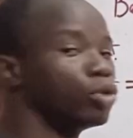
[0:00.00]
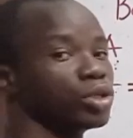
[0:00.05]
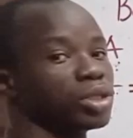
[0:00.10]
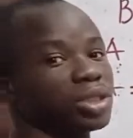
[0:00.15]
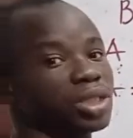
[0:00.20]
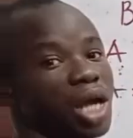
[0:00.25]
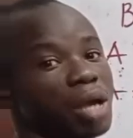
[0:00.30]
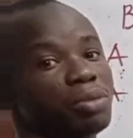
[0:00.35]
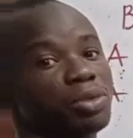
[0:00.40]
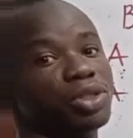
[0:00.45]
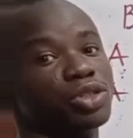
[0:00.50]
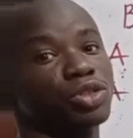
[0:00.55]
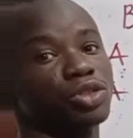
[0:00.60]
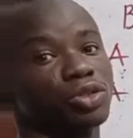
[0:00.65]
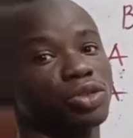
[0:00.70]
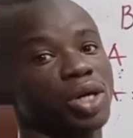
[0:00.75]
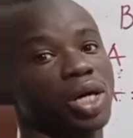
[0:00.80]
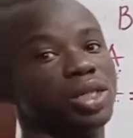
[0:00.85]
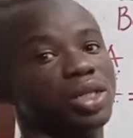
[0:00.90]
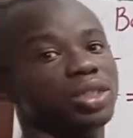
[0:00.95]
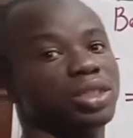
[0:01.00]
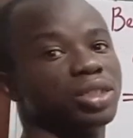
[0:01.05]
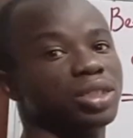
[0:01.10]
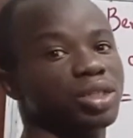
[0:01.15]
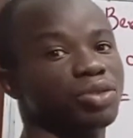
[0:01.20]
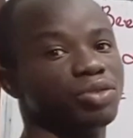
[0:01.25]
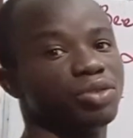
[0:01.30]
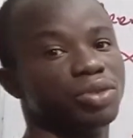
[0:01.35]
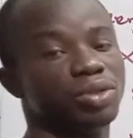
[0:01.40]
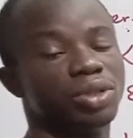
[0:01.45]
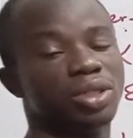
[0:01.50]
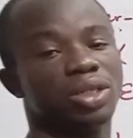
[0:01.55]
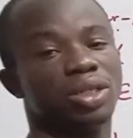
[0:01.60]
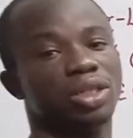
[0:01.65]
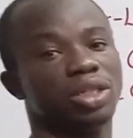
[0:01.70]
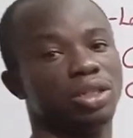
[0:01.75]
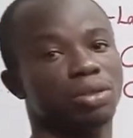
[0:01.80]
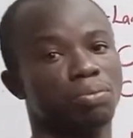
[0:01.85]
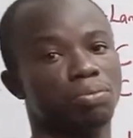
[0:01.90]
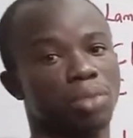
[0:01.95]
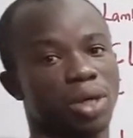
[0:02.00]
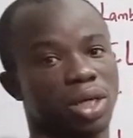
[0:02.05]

most times it's usually given in